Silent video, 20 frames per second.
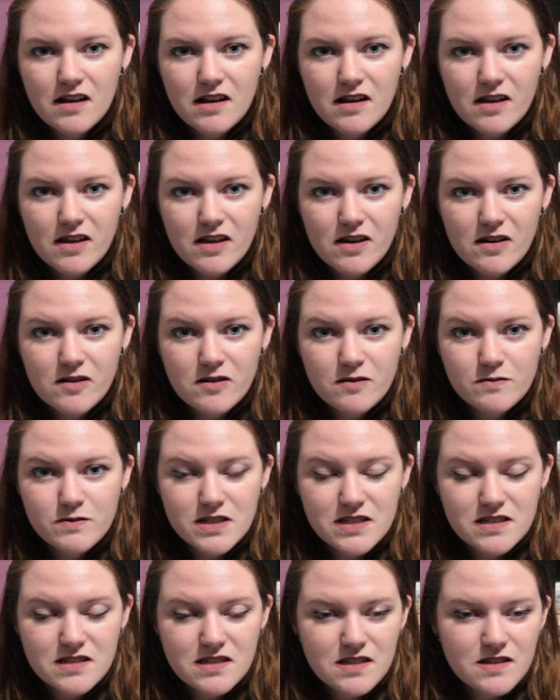I hope
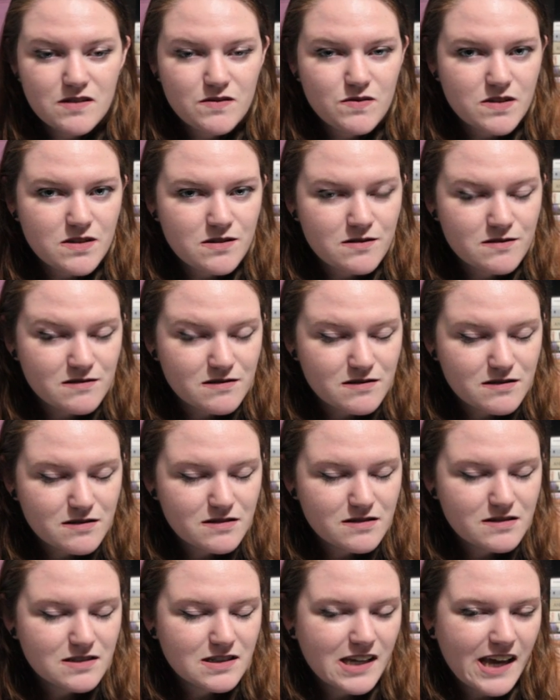to see you soon.
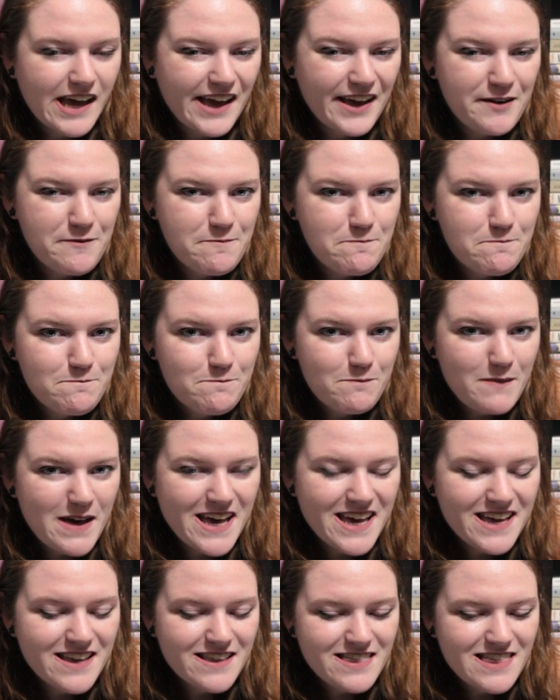Okay,
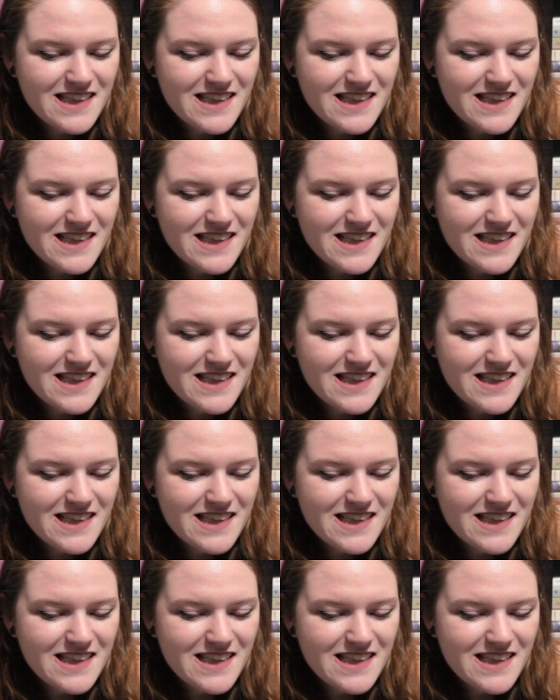bye.